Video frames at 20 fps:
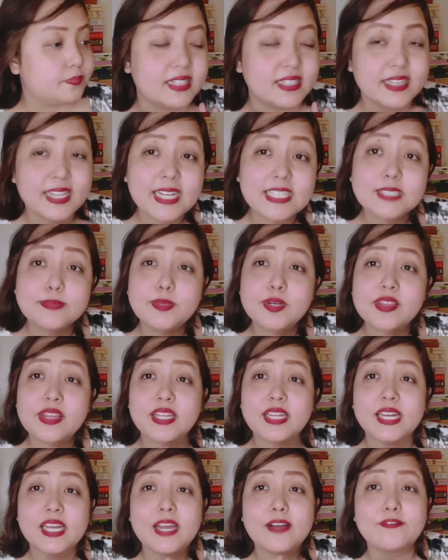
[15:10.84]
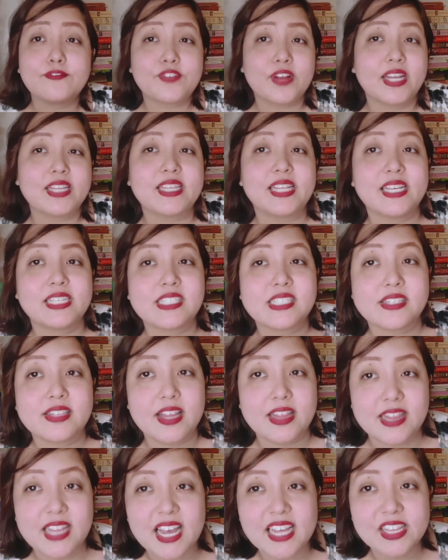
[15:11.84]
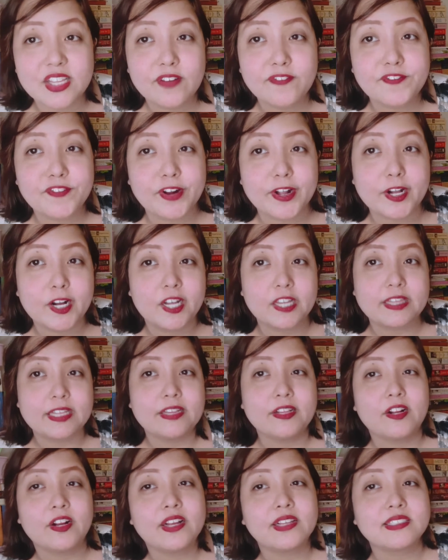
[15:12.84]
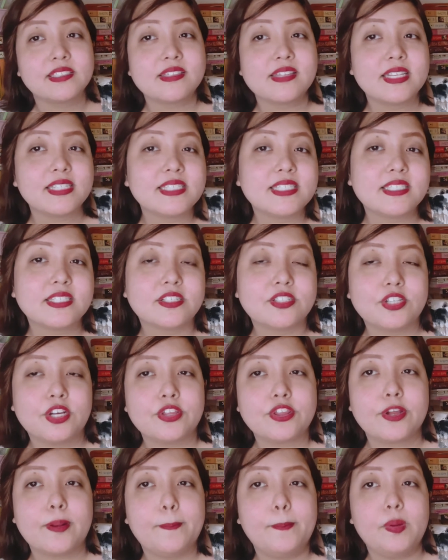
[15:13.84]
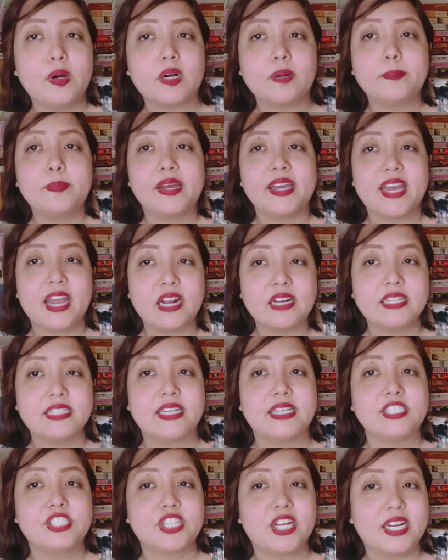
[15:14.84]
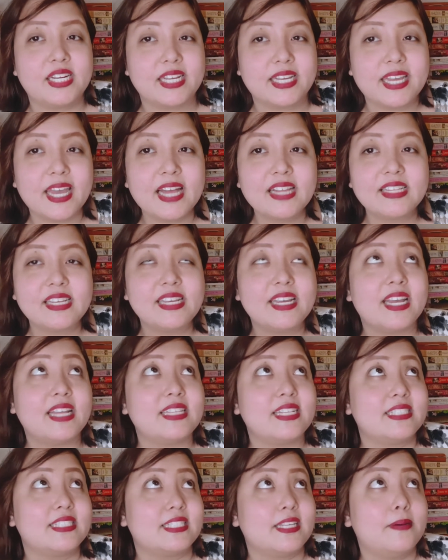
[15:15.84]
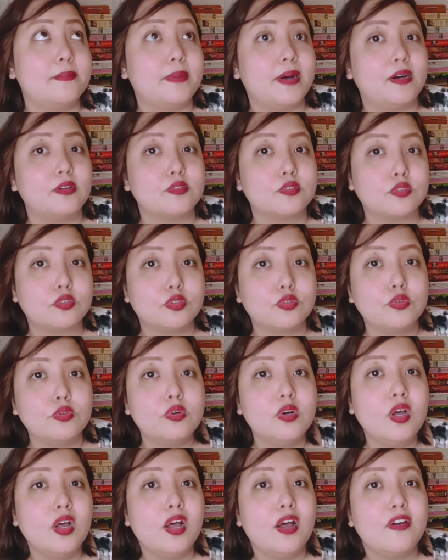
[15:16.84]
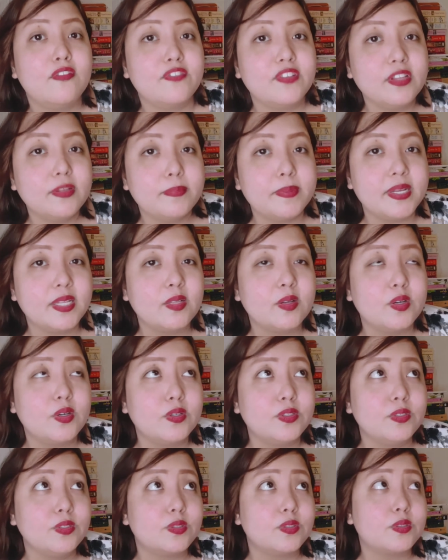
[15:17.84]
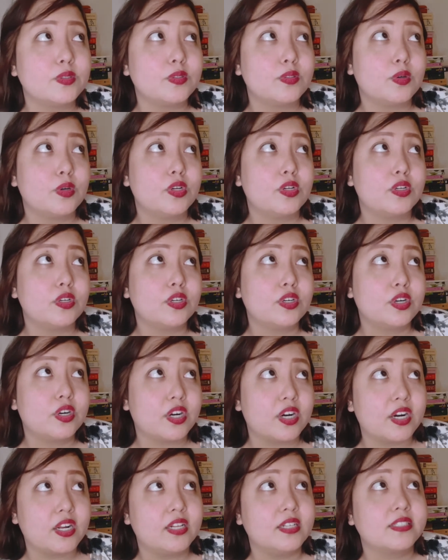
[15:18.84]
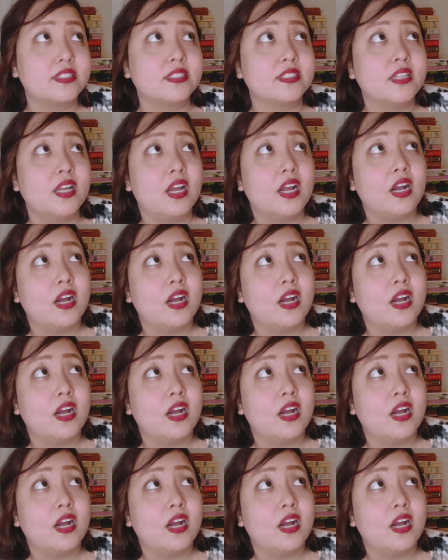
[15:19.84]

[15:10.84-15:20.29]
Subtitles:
The next book that I have read is The Land of Forgotten Girls. This is another book by Araneta Commute, and it's about 2 Filipino girls